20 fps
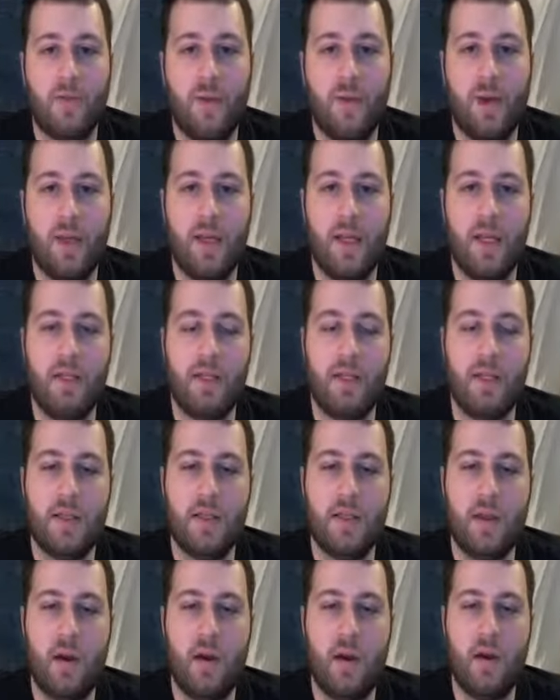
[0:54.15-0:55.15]
very easy to
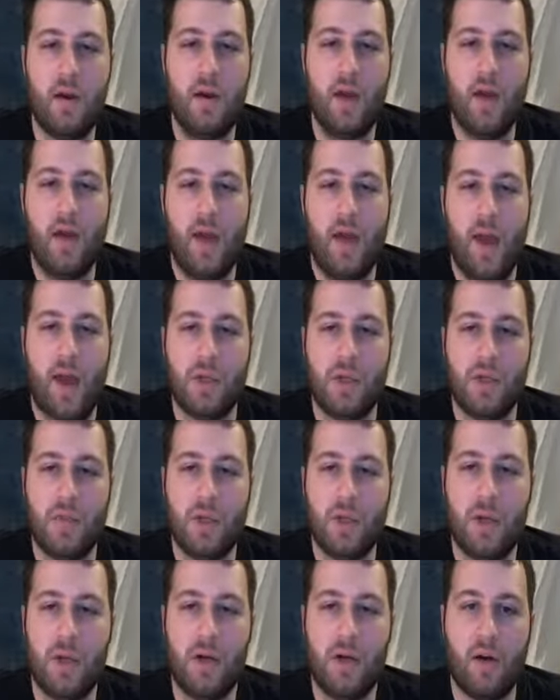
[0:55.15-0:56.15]
start as a
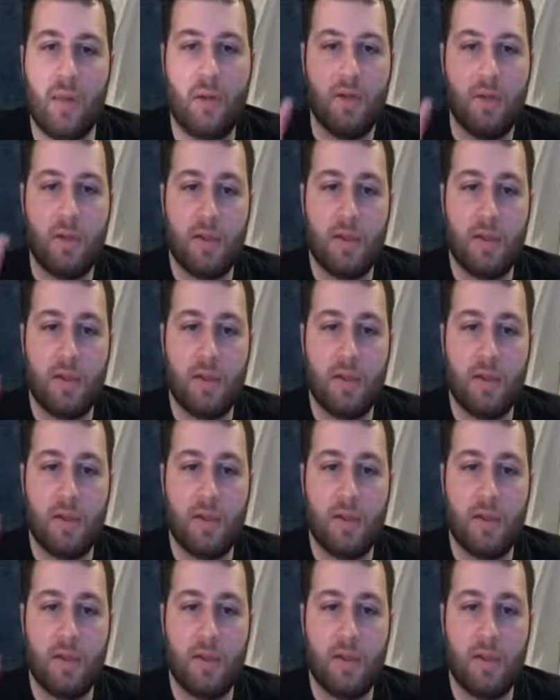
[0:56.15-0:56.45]
beginner.